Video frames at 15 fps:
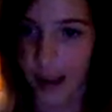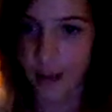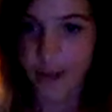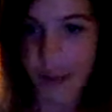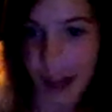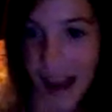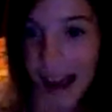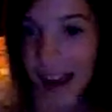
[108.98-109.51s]

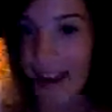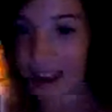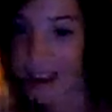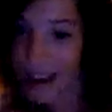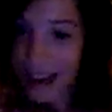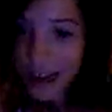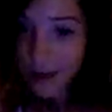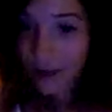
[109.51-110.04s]
Buy a
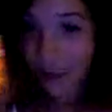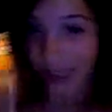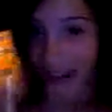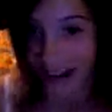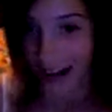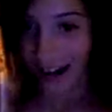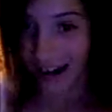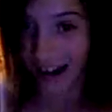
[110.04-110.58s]

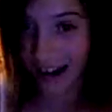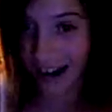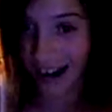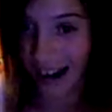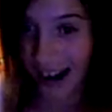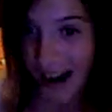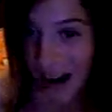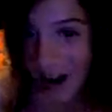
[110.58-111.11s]
hamster.
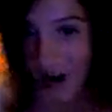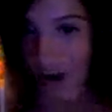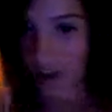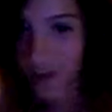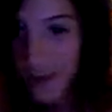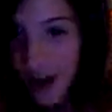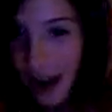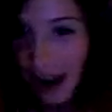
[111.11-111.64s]

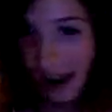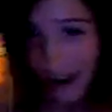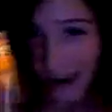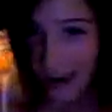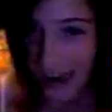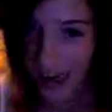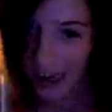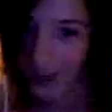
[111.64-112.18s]
Buy a
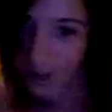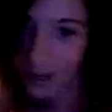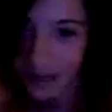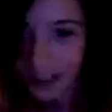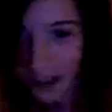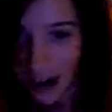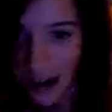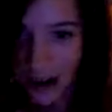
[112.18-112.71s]

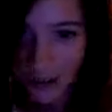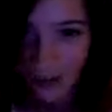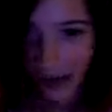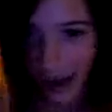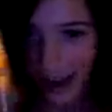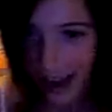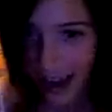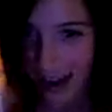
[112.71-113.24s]
hamster
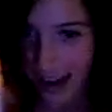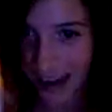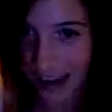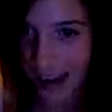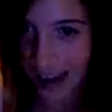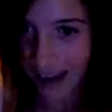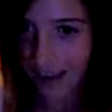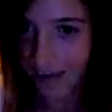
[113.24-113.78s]
bed
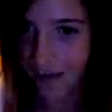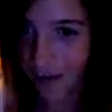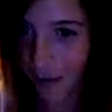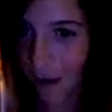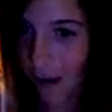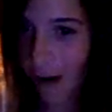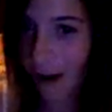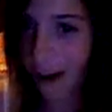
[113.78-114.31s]

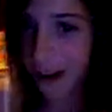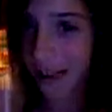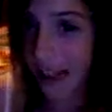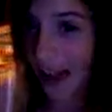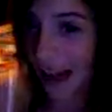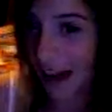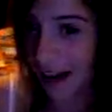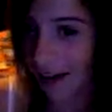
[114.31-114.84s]
for
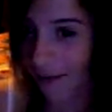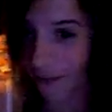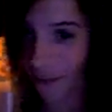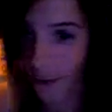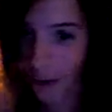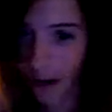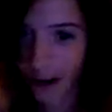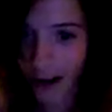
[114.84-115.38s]
$10
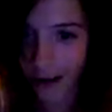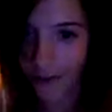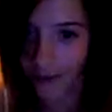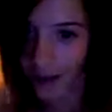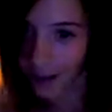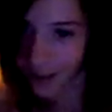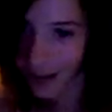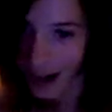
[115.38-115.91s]
for
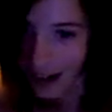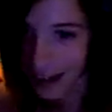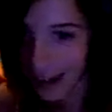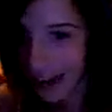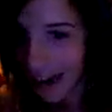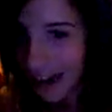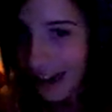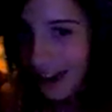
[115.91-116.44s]

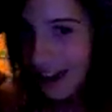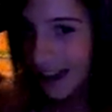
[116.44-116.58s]
$5.99.